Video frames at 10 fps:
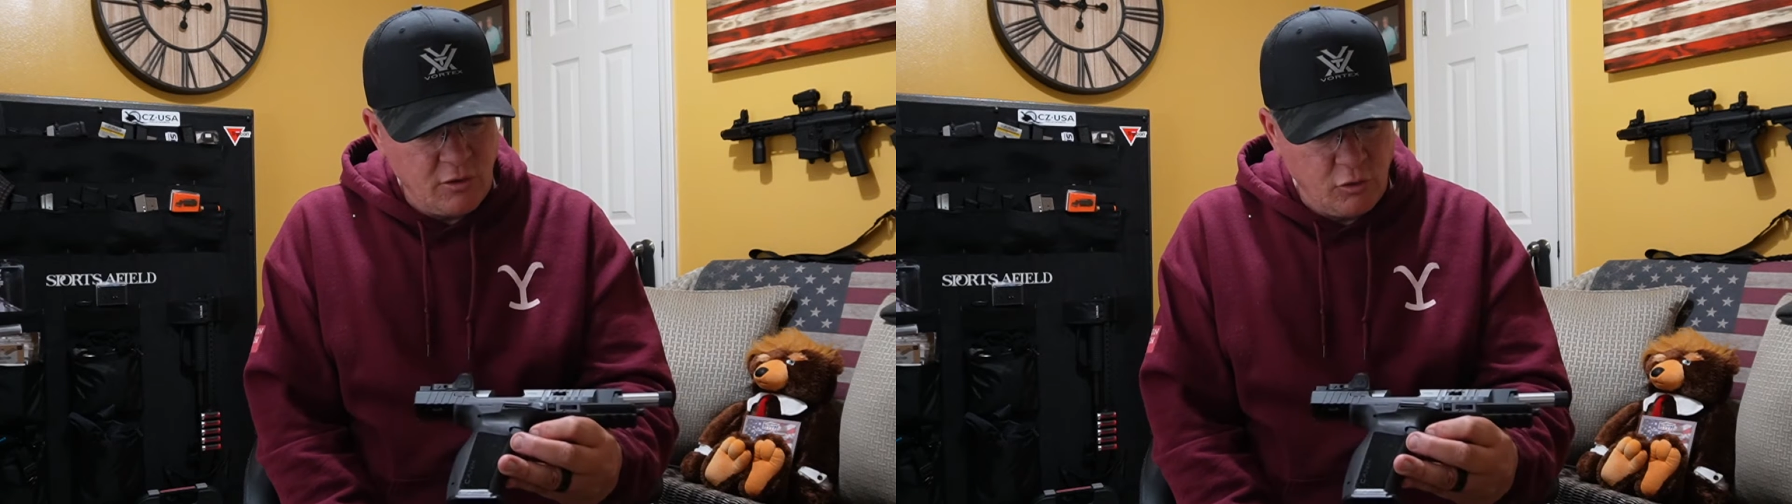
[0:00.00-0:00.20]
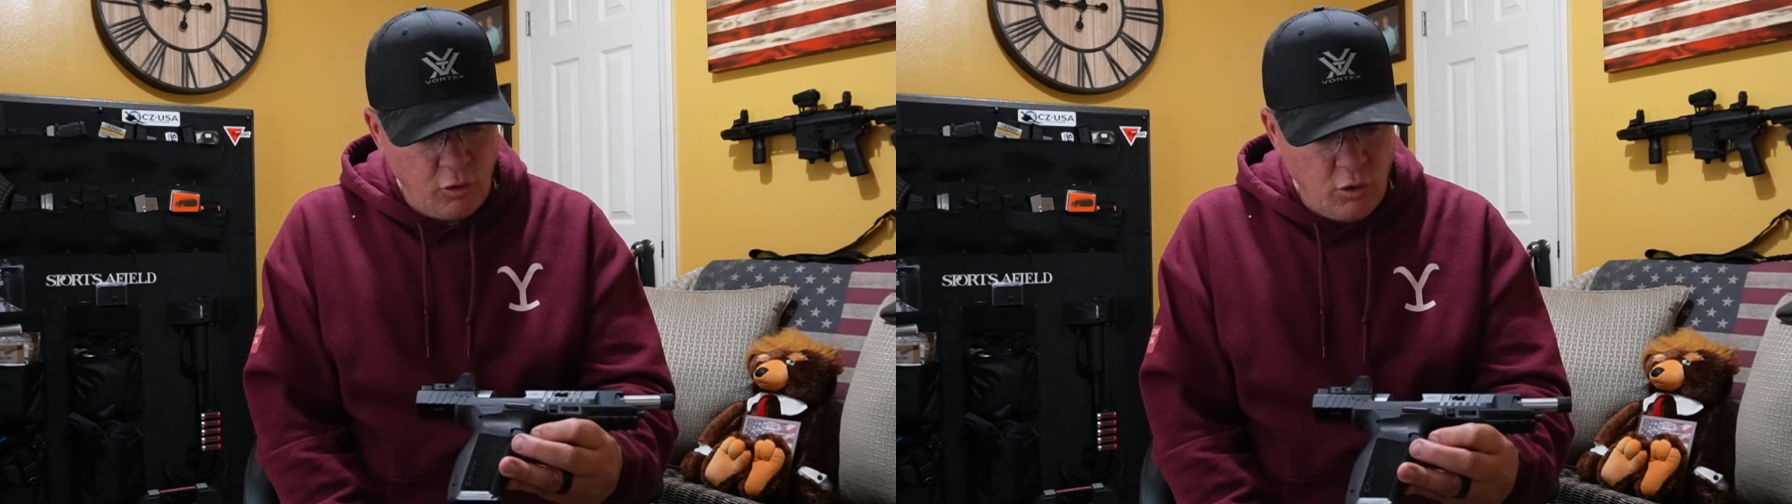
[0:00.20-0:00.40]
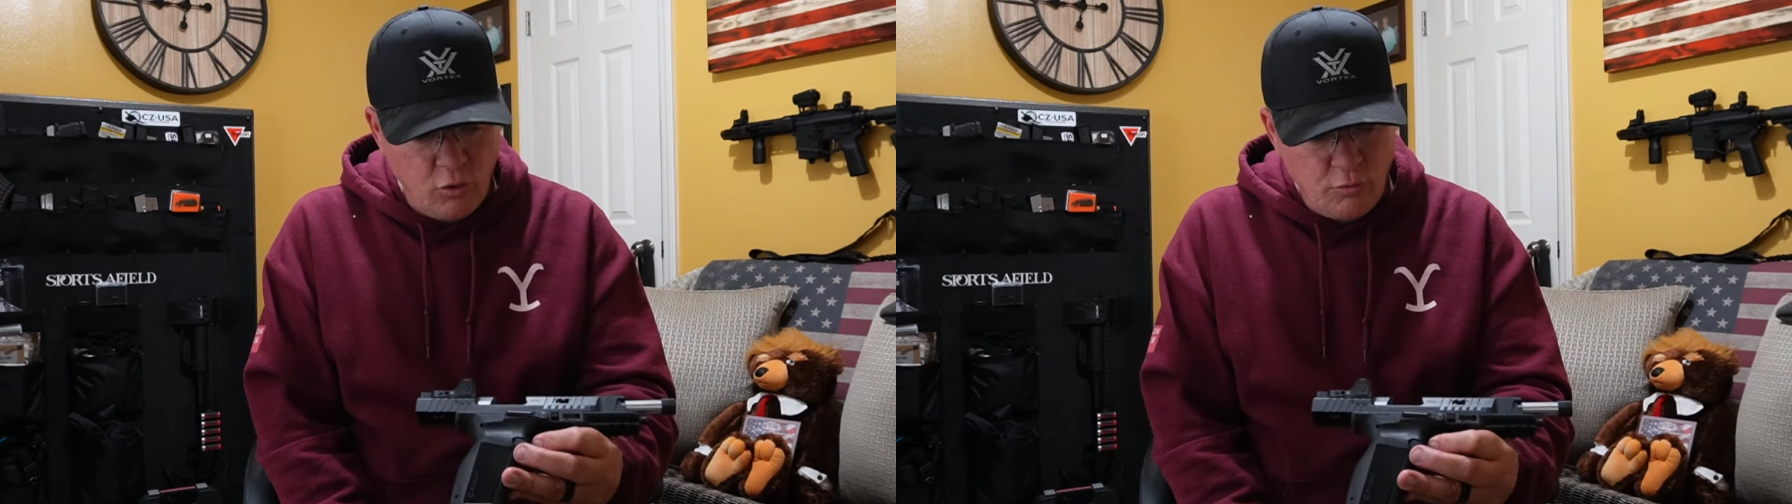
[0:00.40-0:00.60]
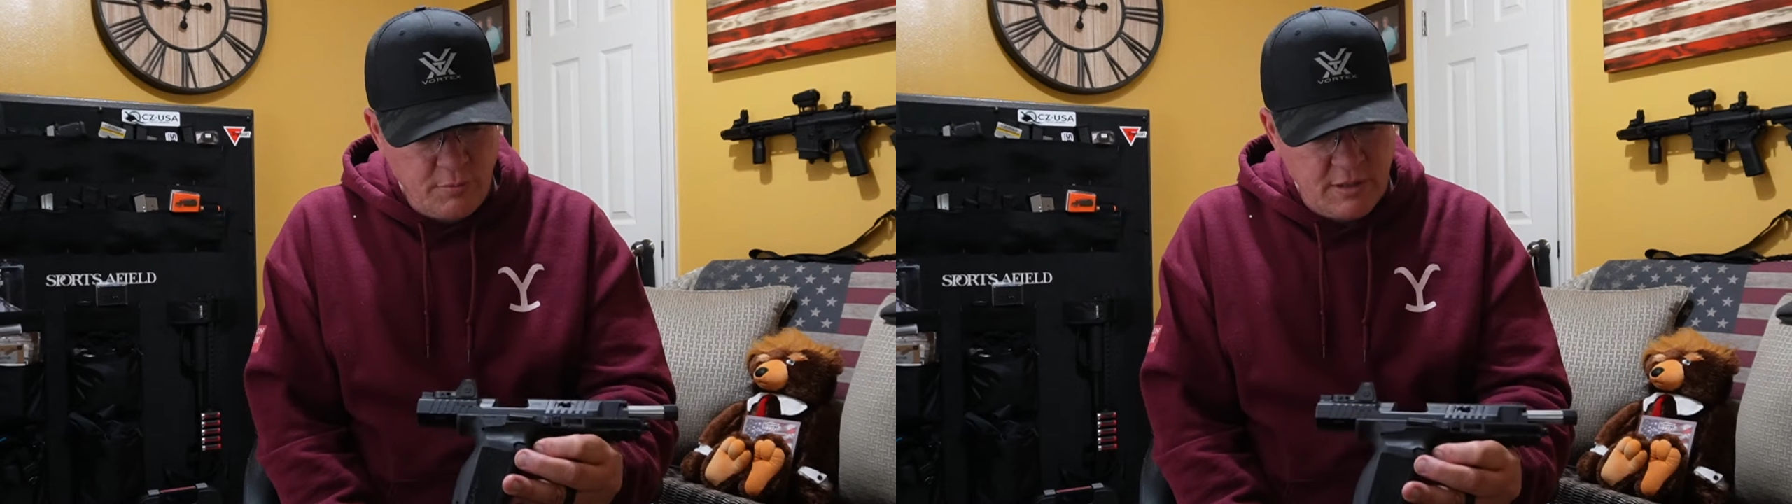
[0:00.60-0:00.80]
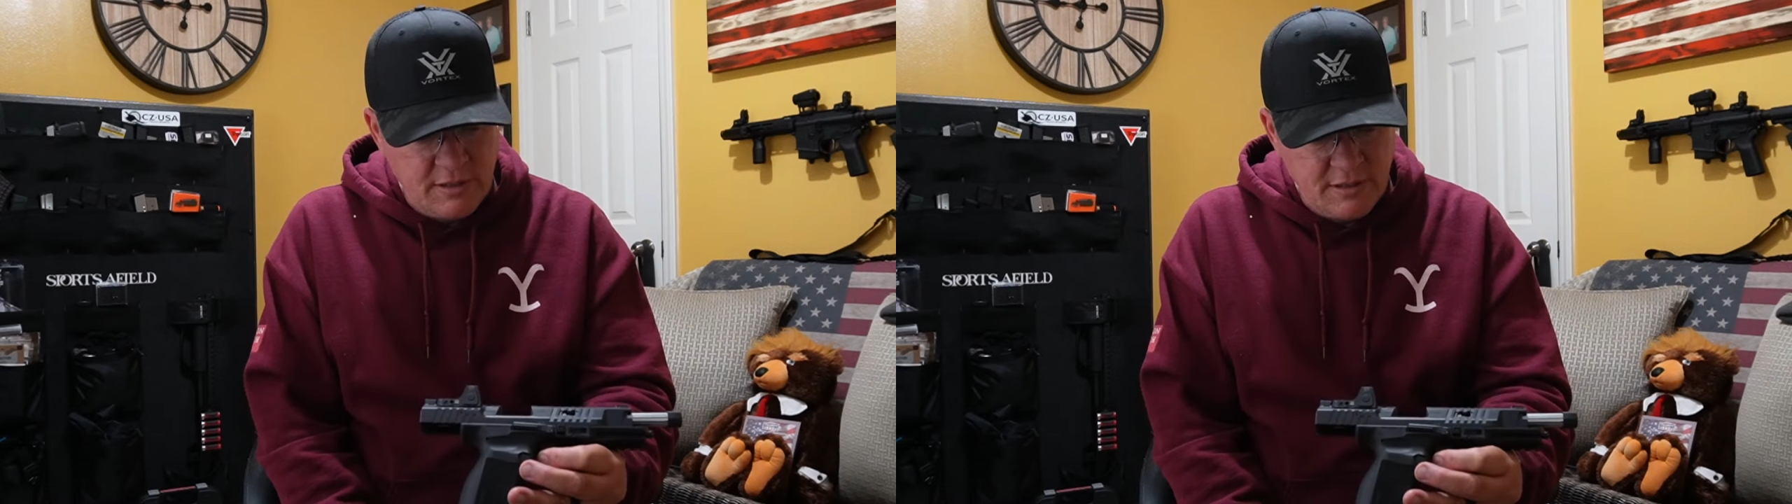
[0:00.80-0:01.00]

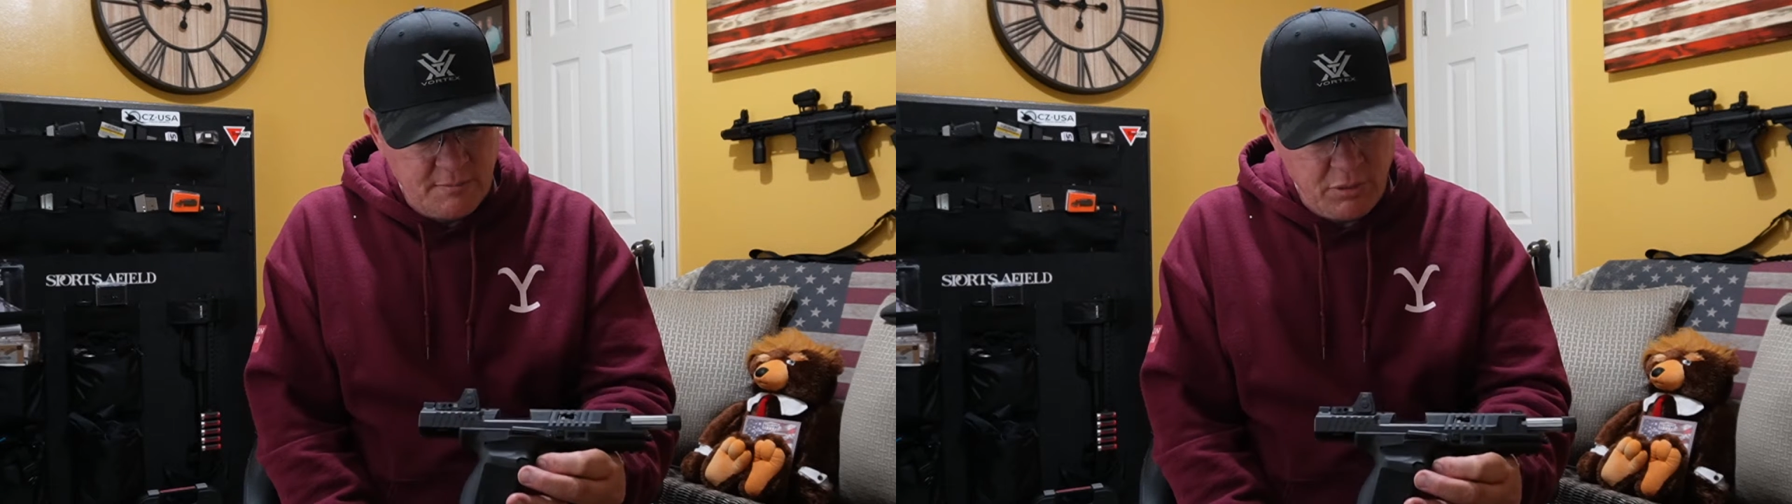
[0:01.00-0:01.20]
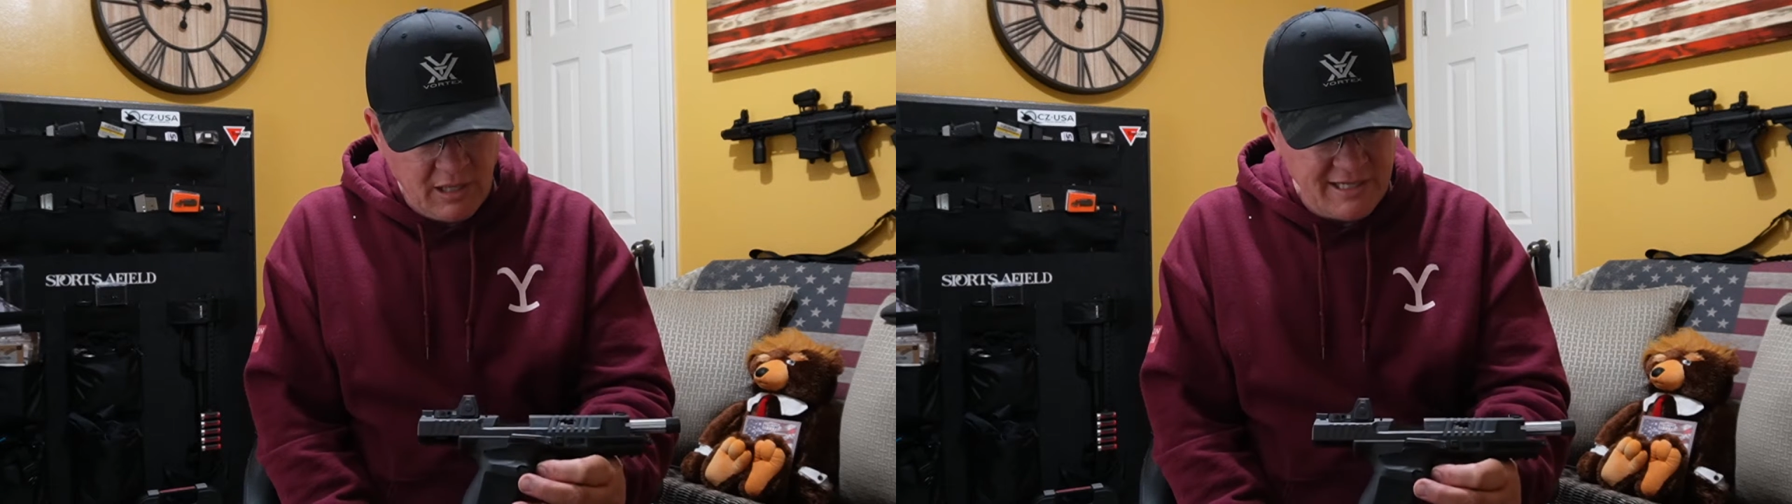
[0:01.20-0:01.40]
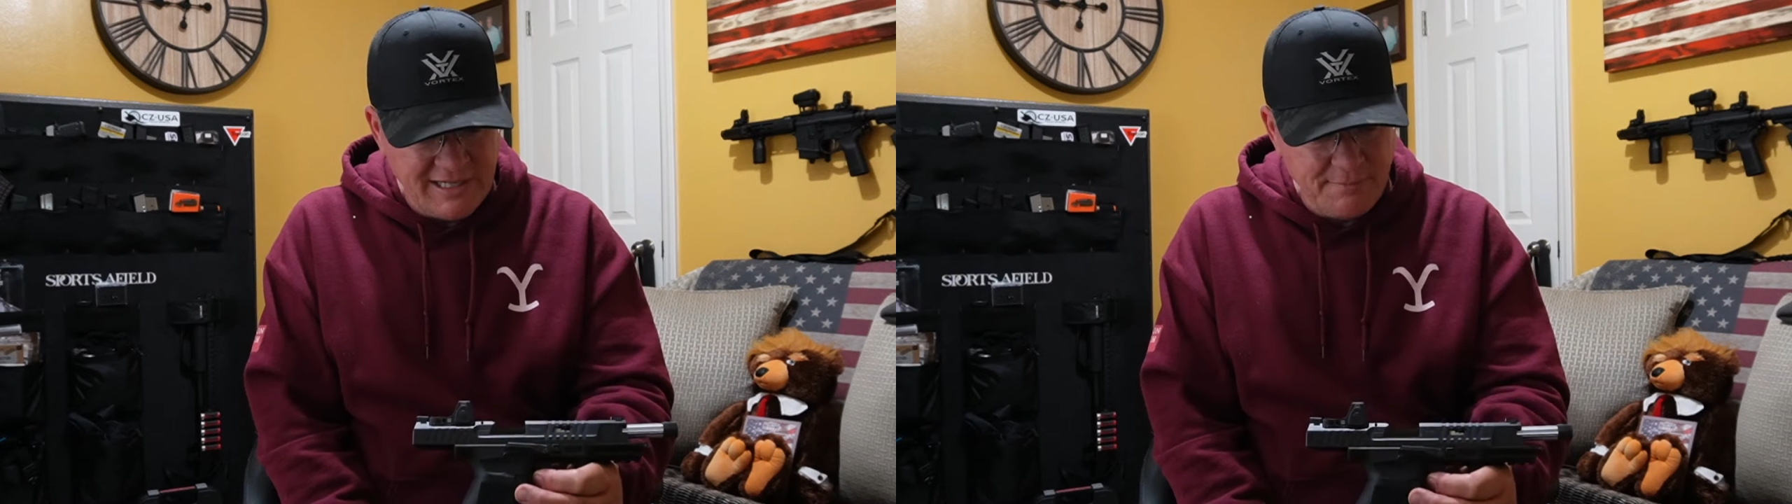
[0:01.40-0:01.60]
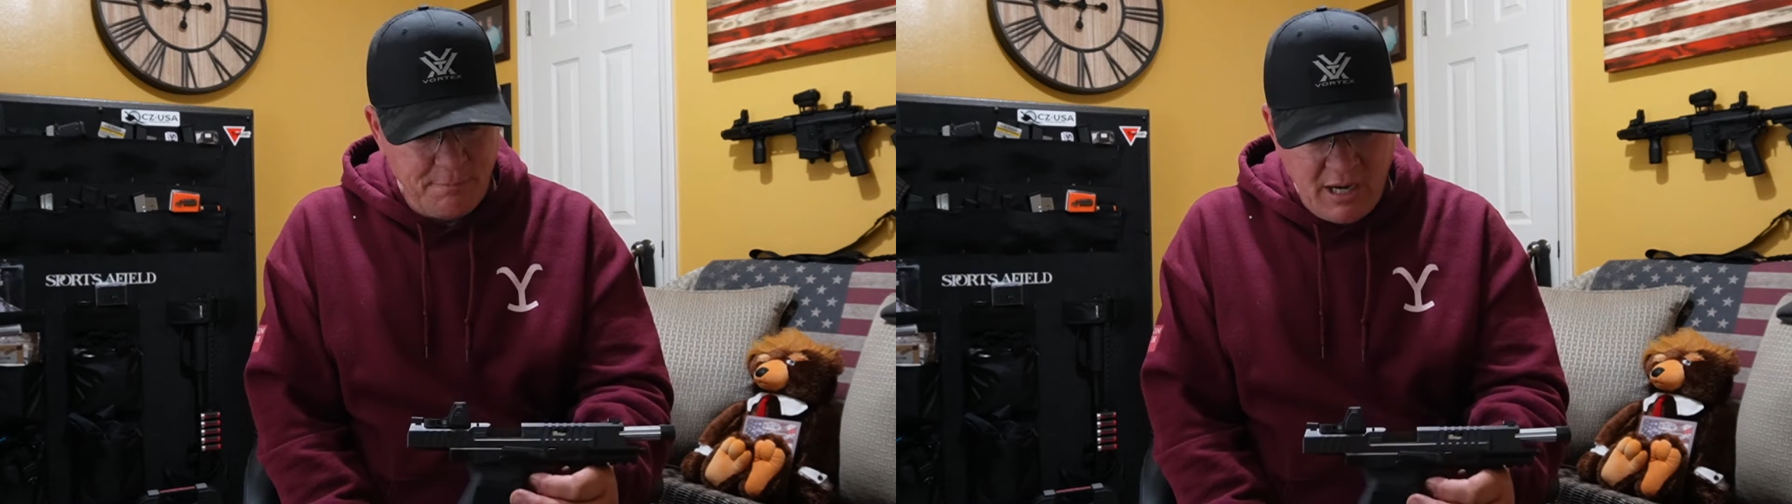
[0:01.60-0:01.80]
chrome plated